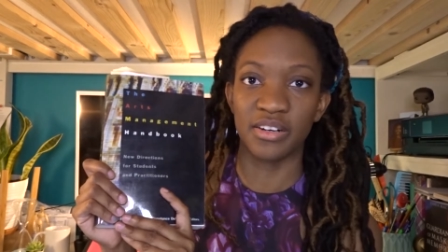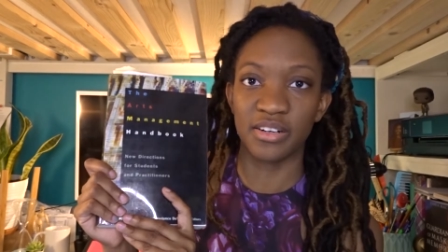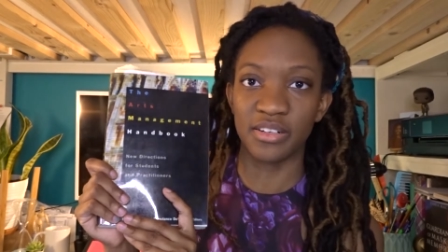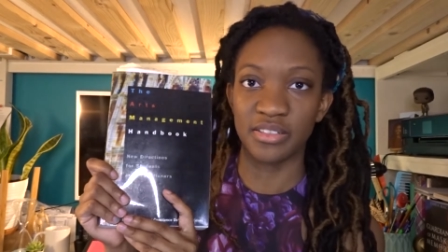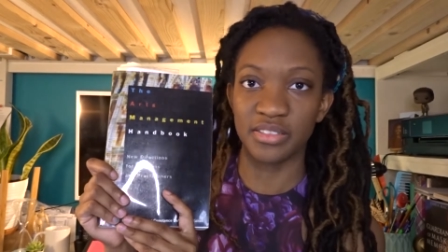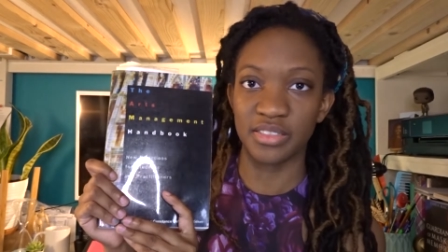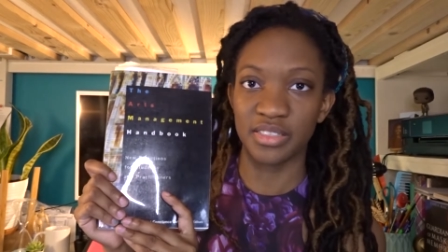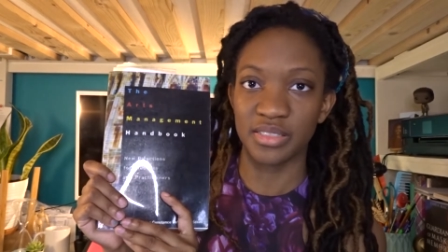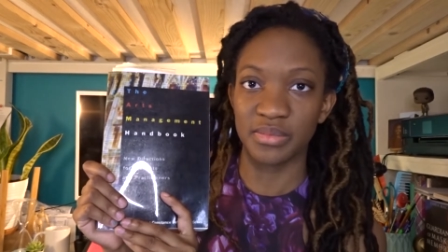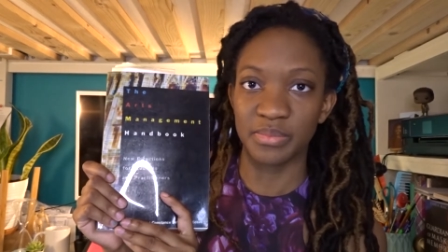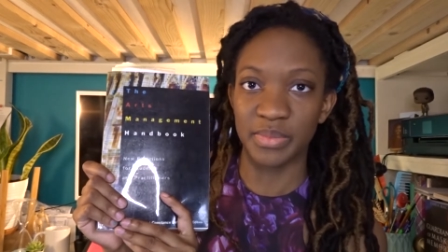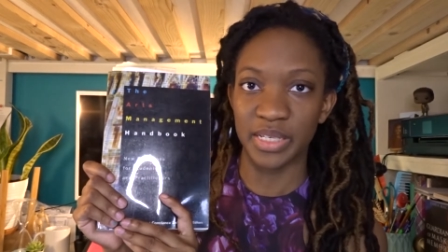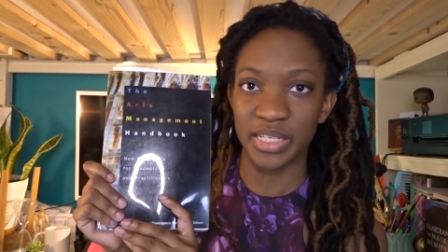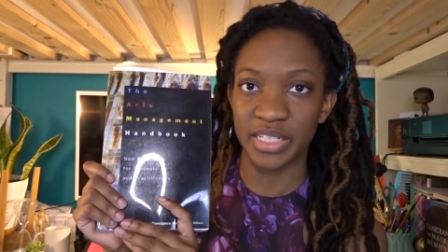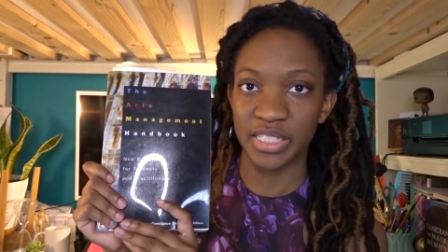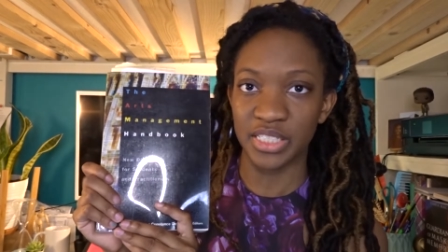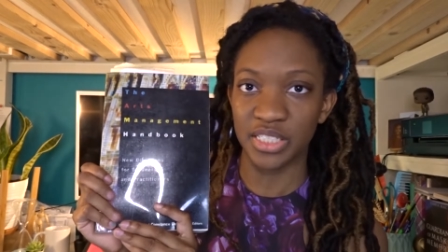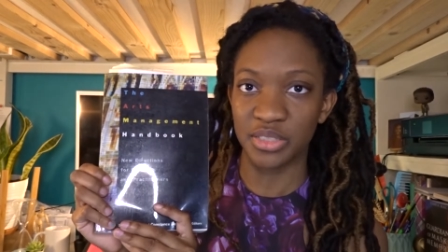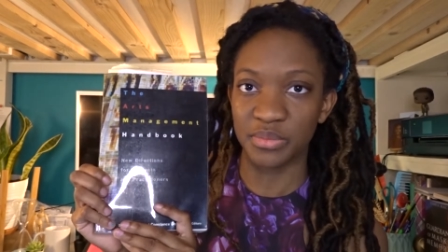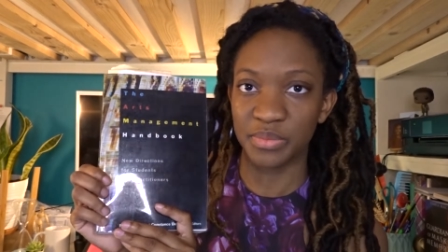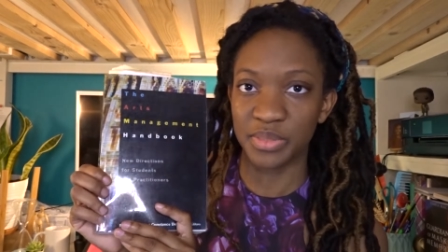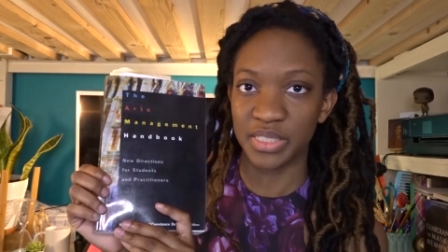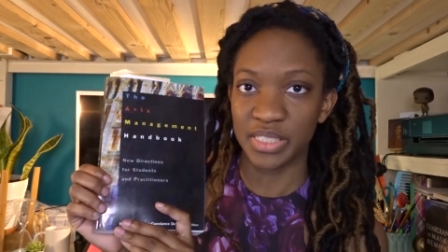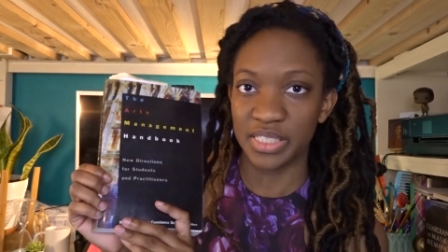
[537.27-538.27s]
Arts
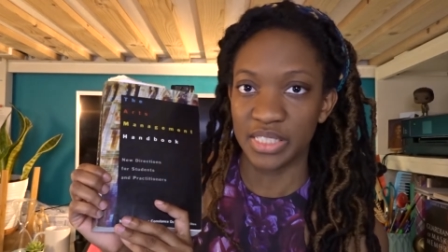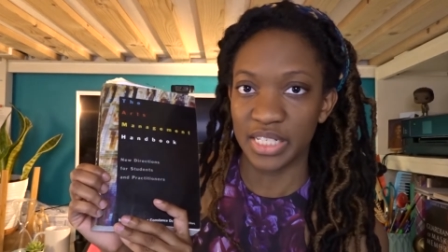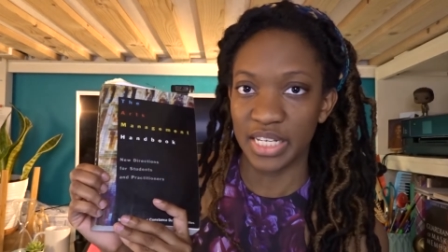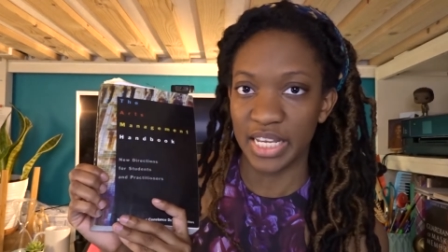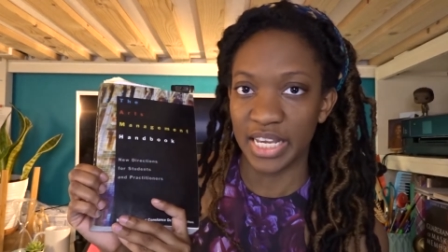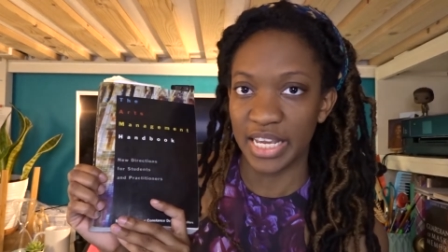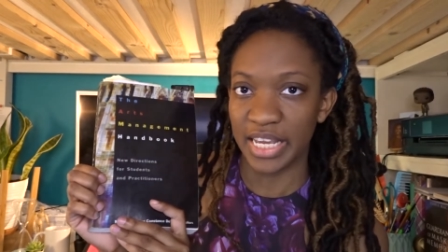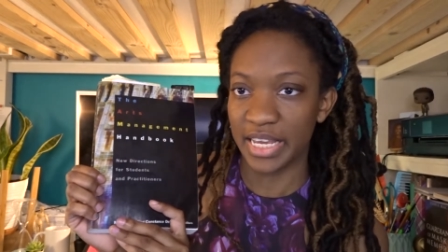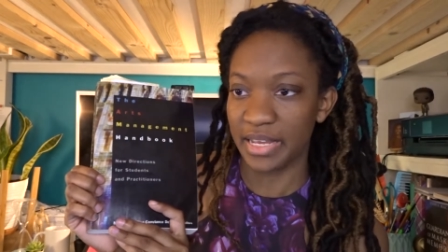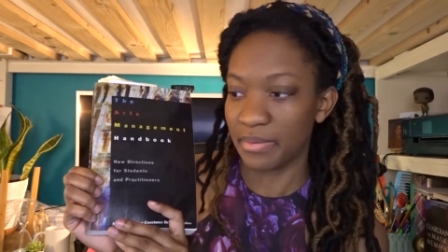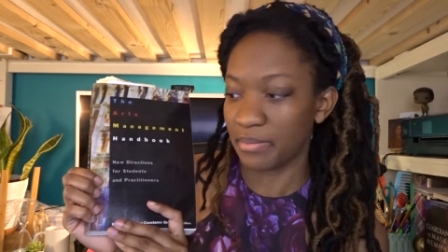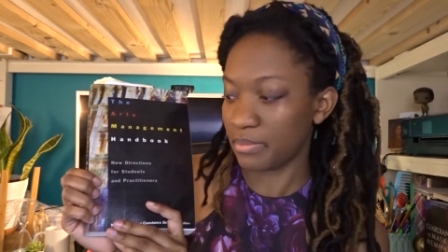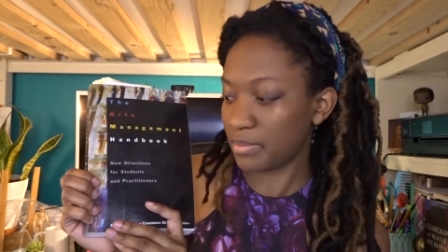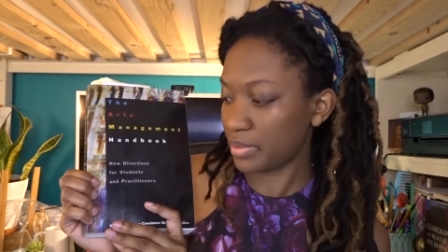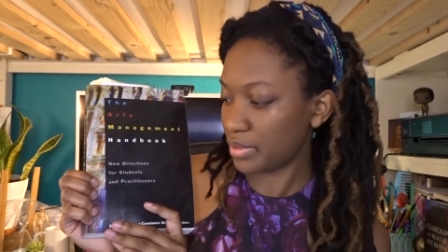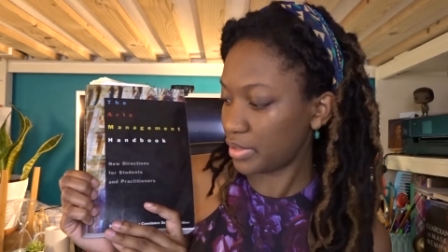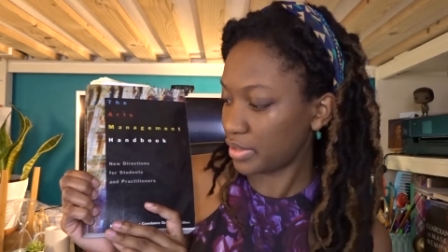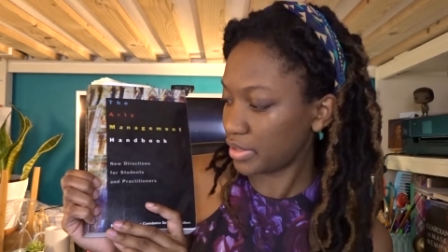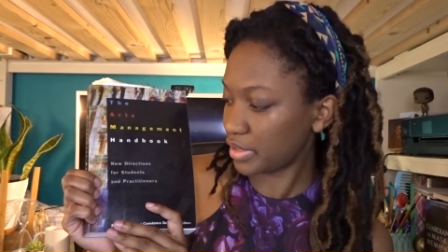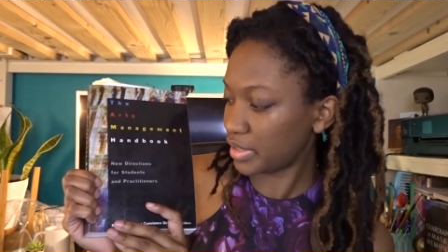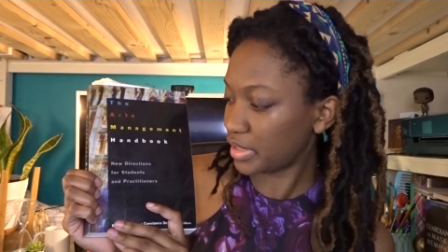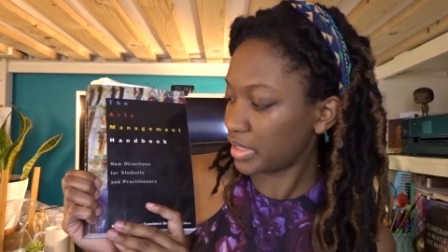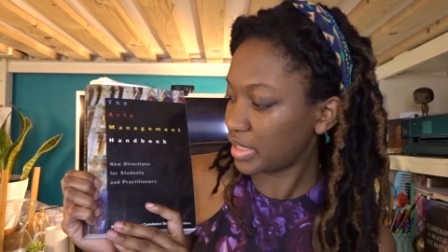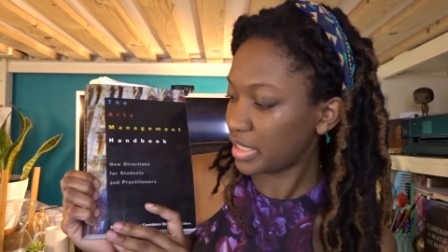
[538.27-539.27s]
Management
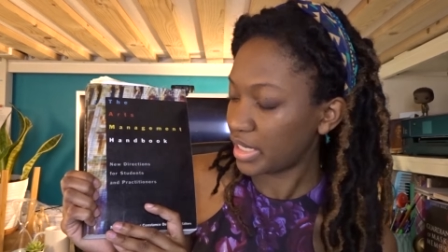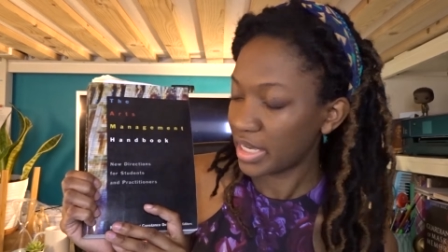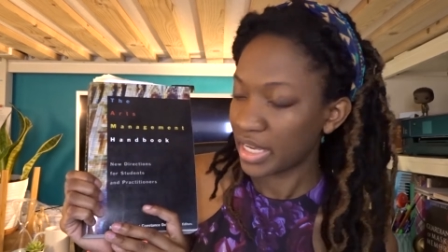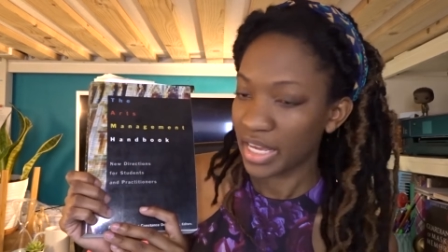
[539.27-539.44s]
Handbook,